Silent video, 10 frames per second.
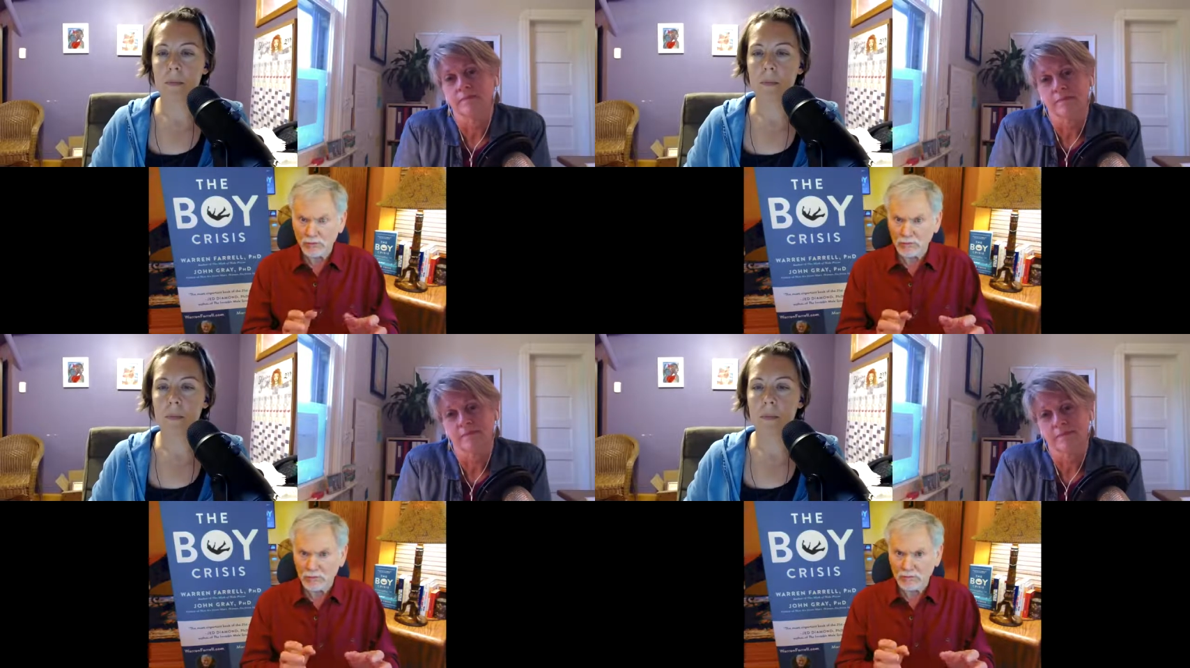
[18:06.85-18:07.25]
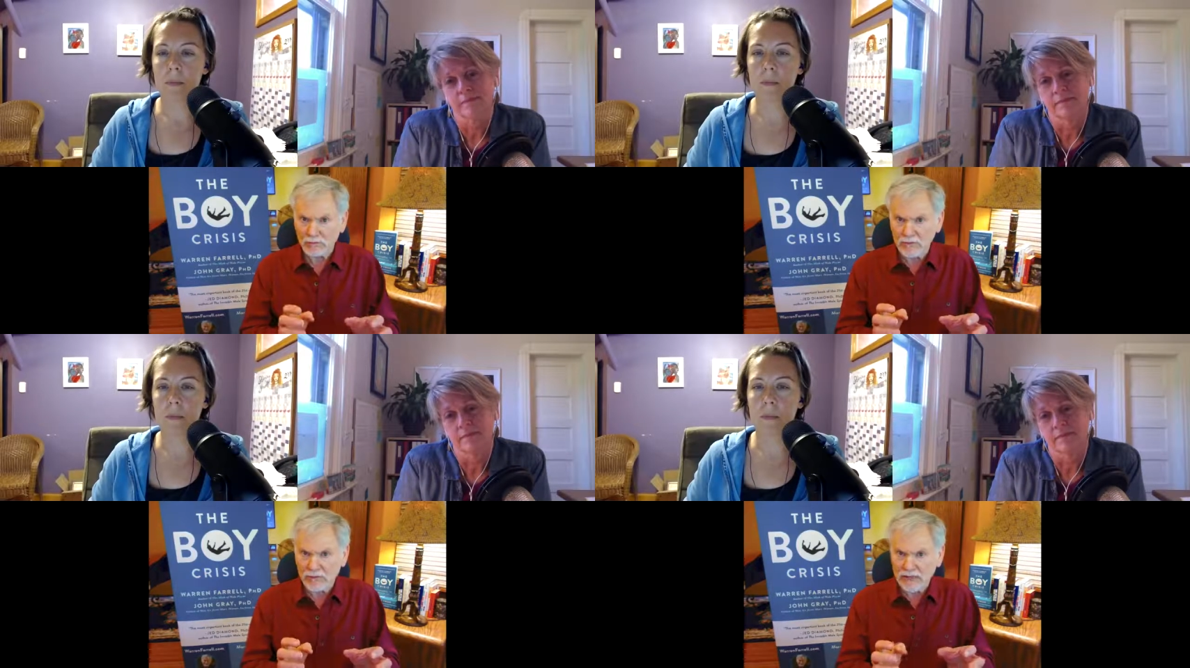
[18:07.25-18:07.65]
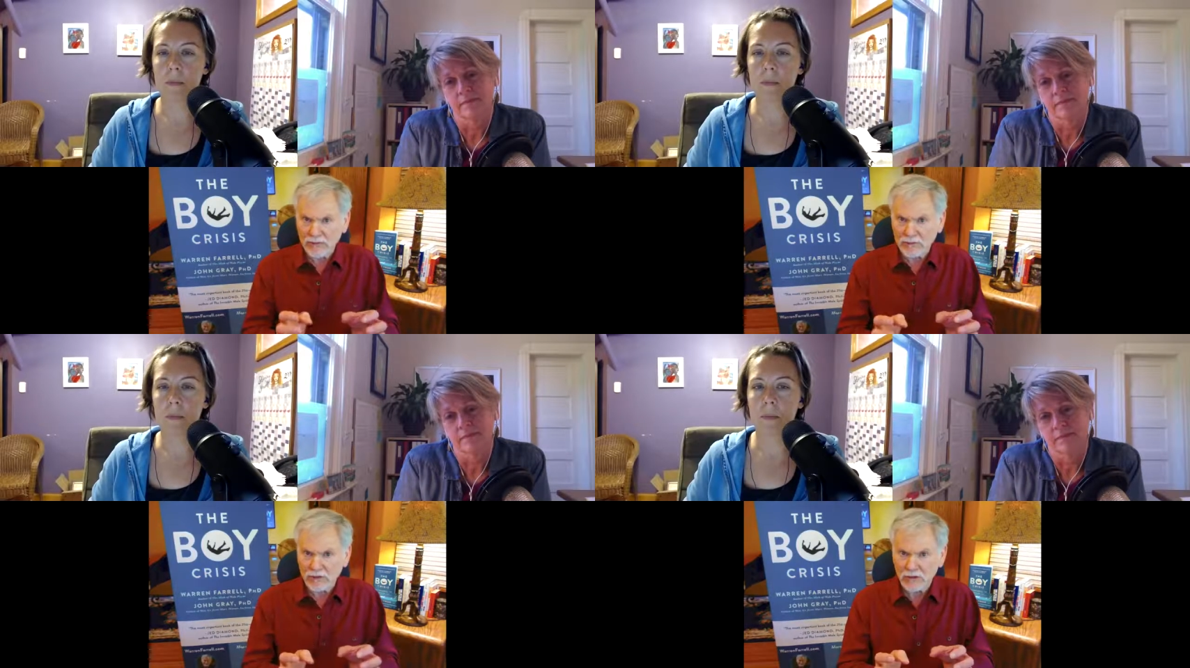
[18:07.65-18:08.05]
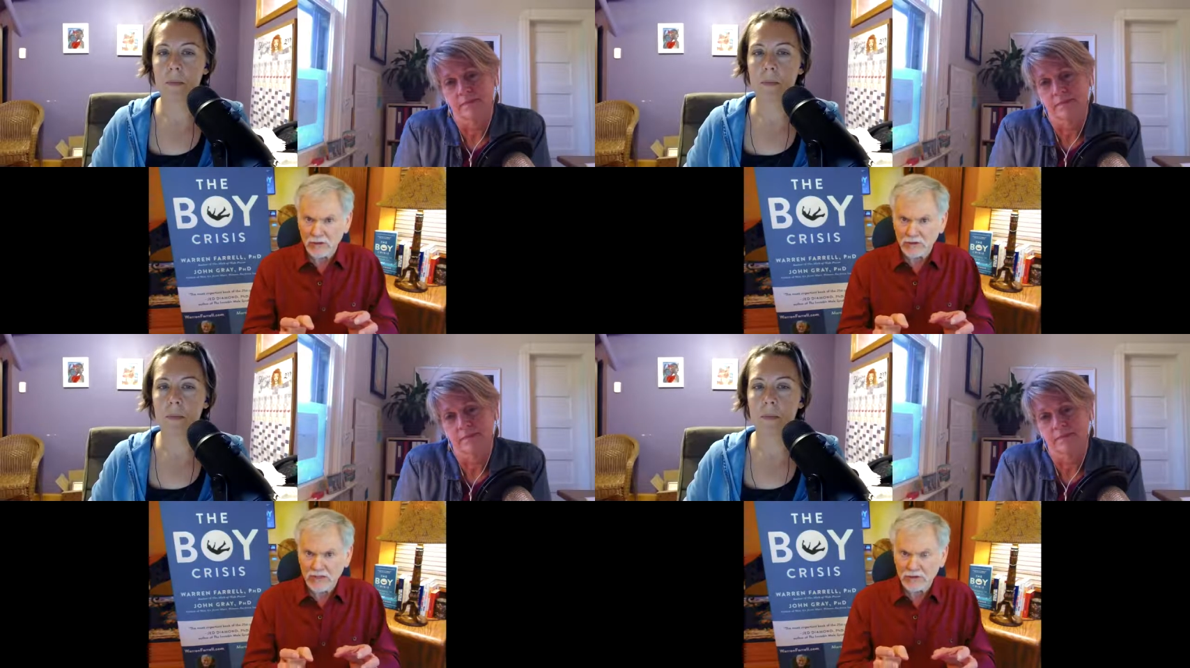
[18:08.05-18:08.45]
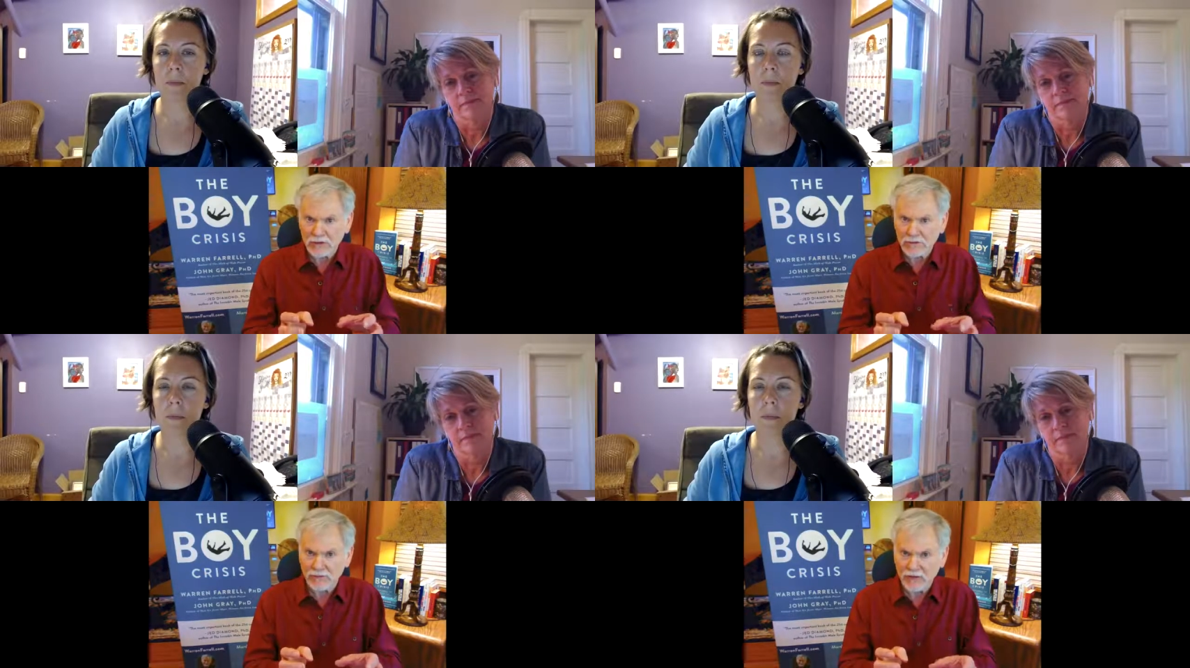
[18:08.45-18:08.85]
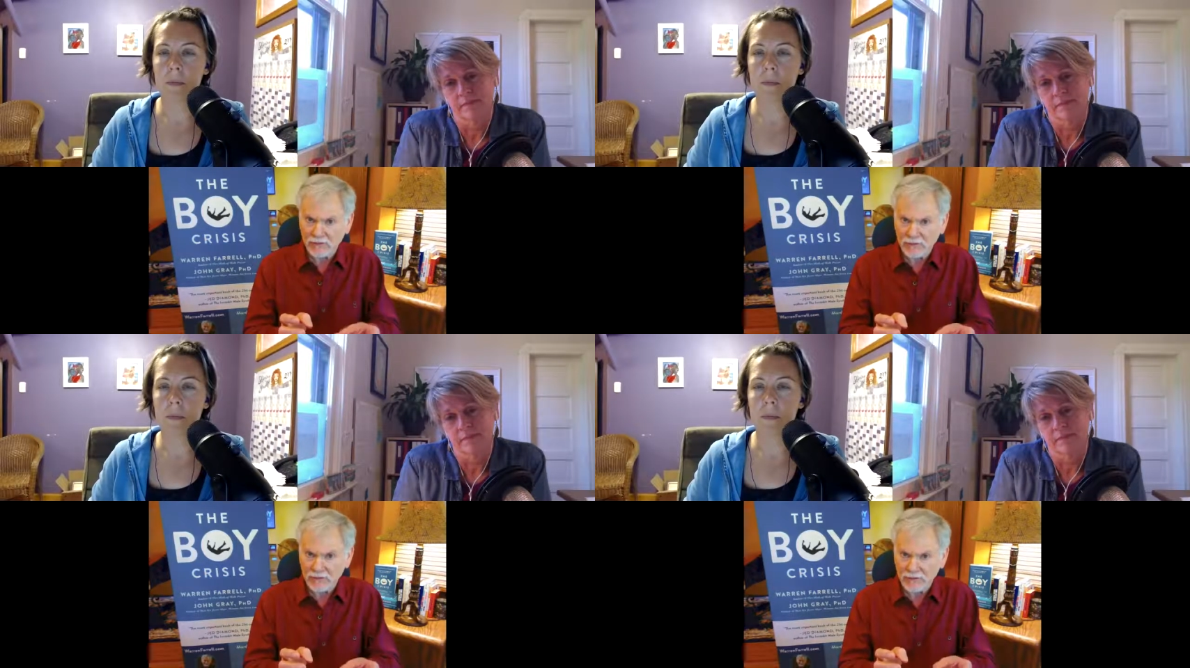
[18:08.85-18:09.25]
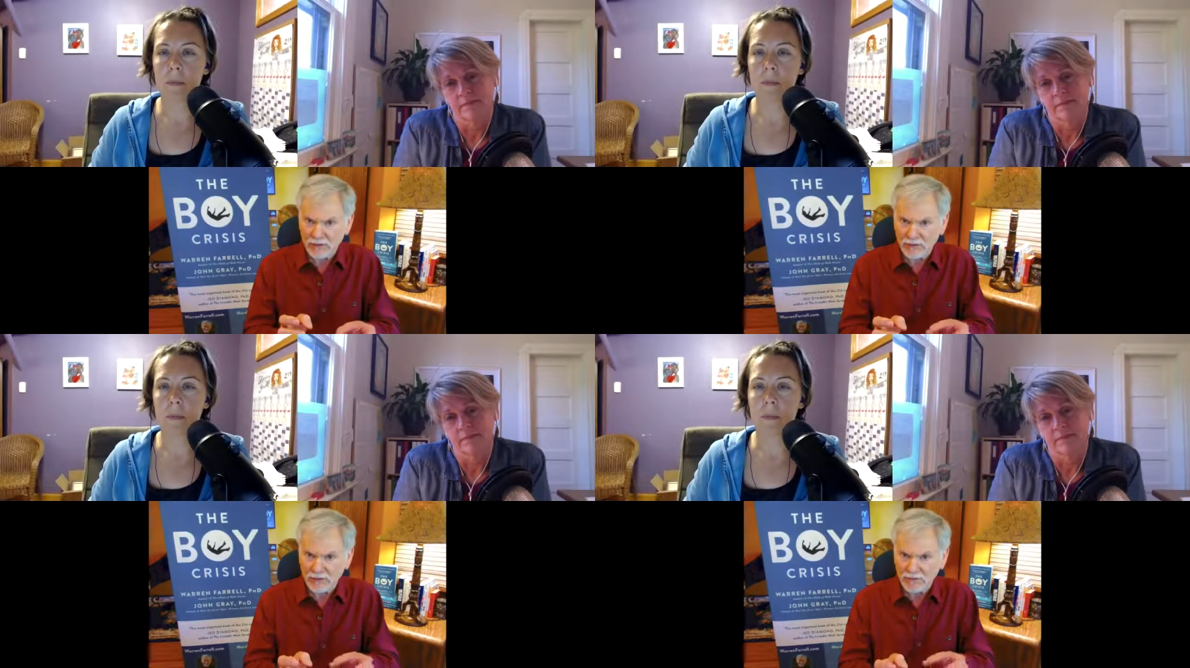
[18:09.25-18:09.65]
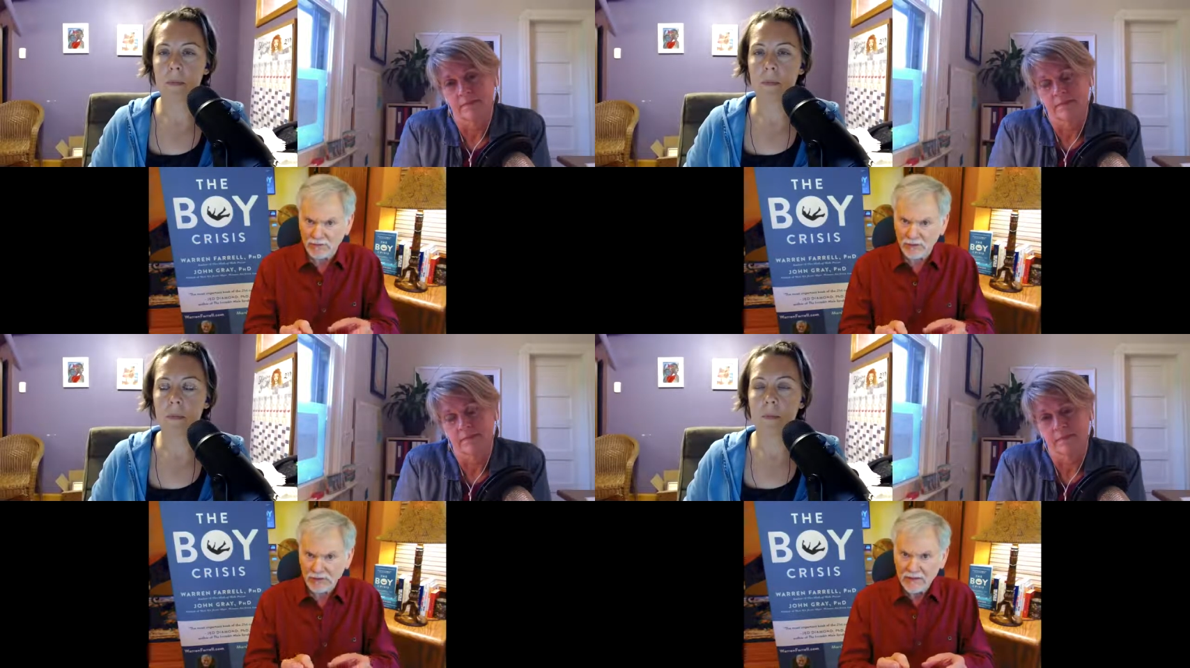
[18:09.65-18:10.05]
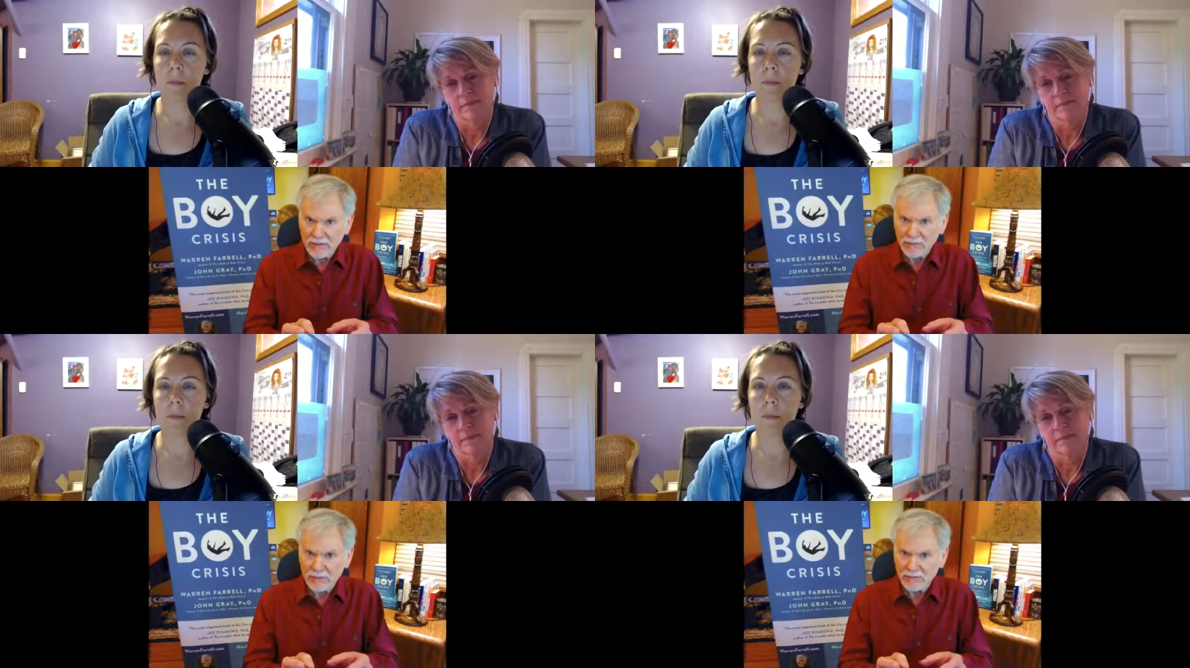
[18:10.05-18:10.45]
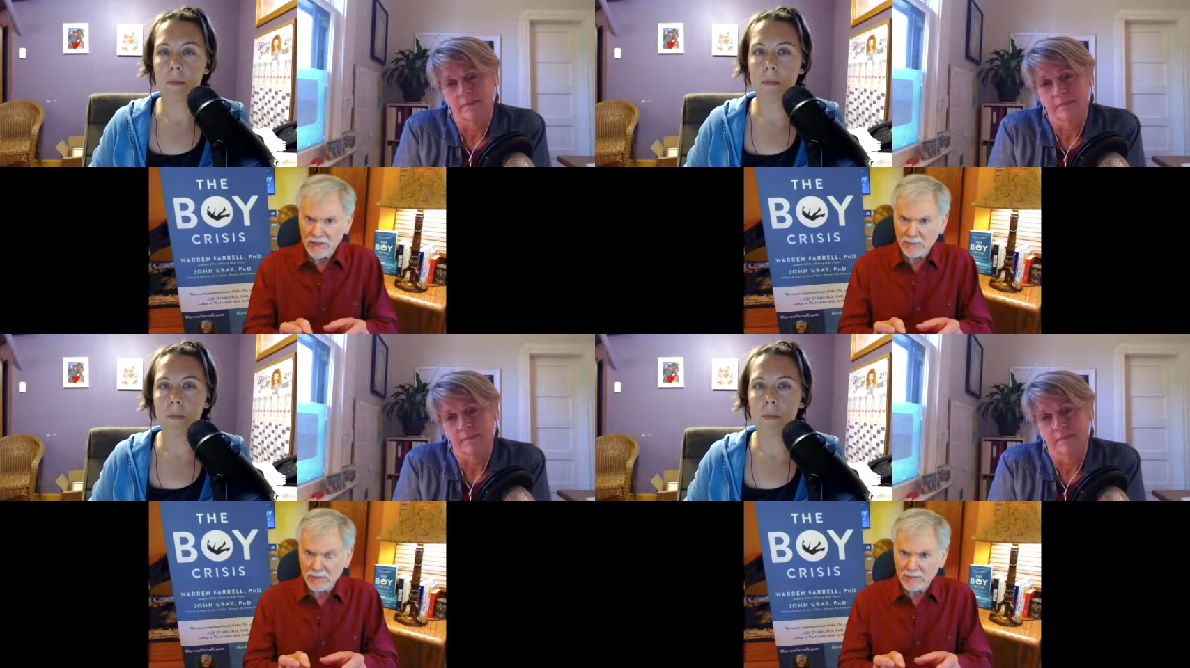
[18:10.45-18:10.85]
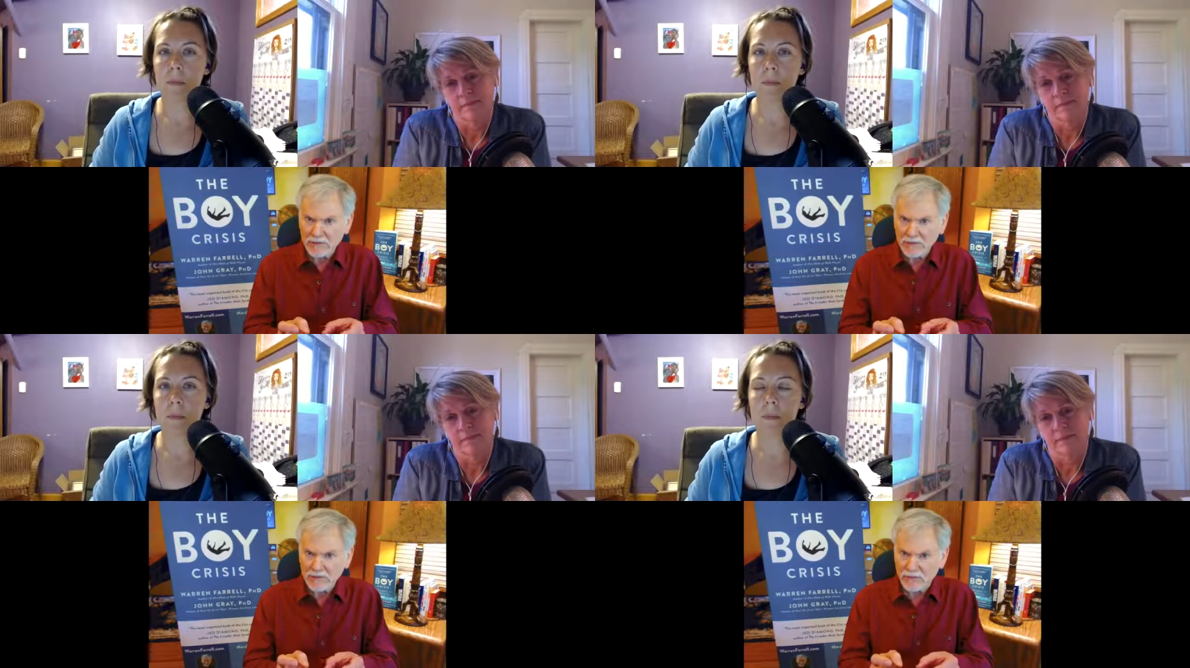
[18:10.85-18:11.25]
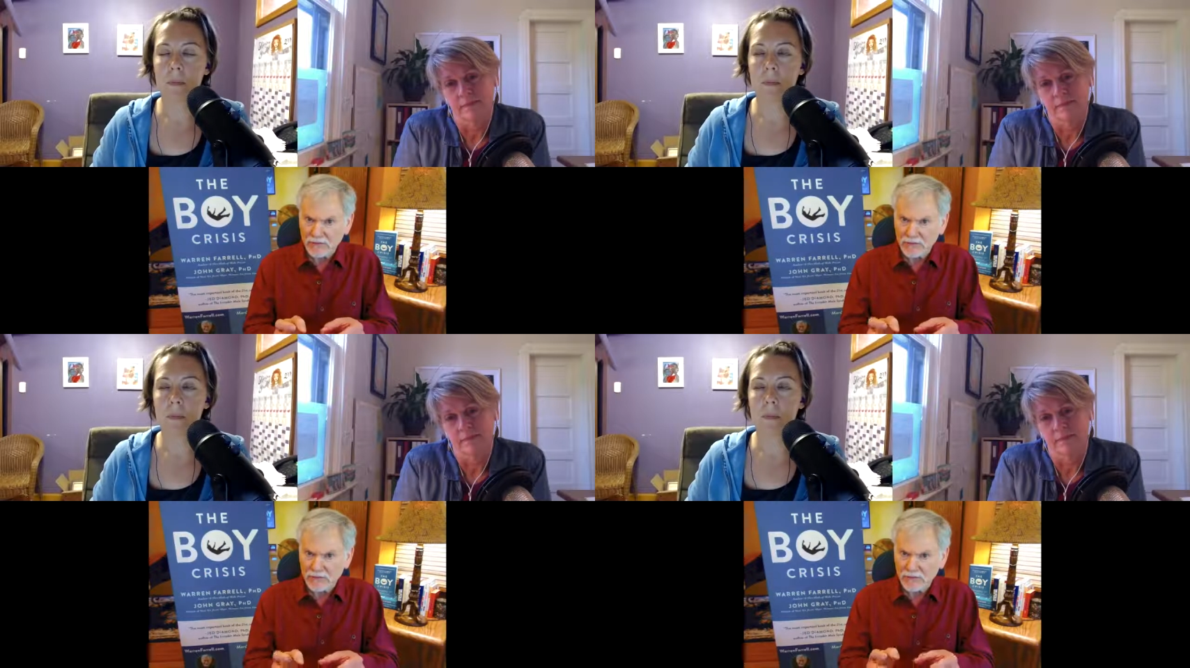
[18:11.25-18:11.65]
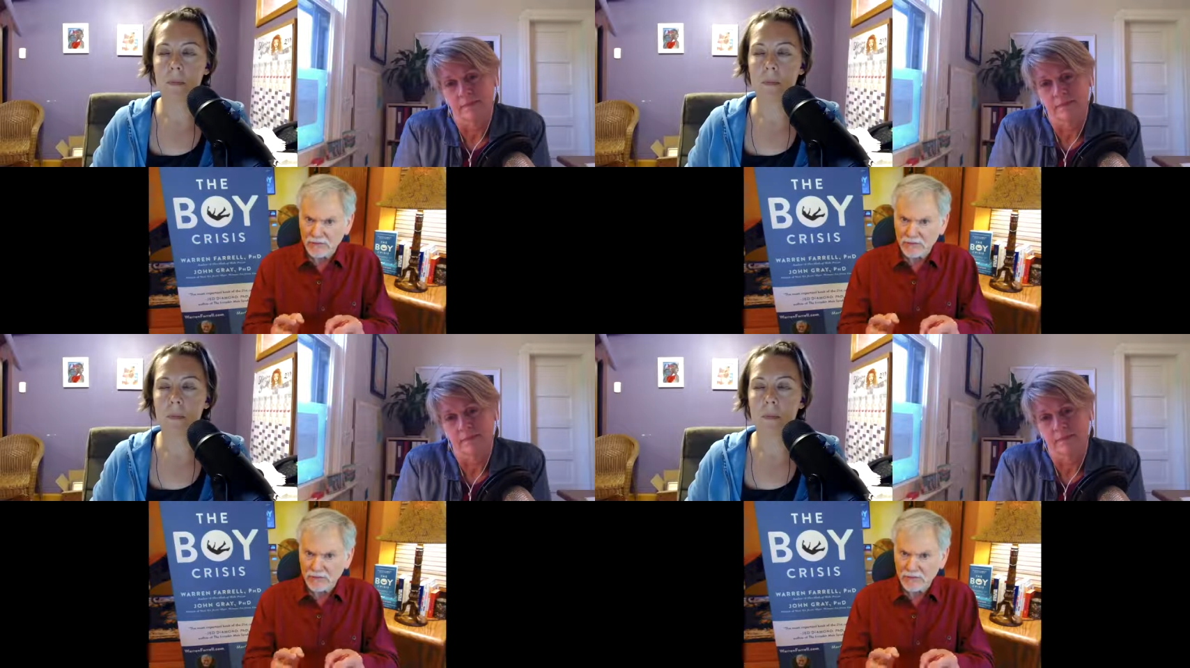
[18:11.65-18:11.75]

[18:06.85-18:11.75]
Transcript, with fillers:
Speaker 1: maybe could get the father involved, but maybe feels the father's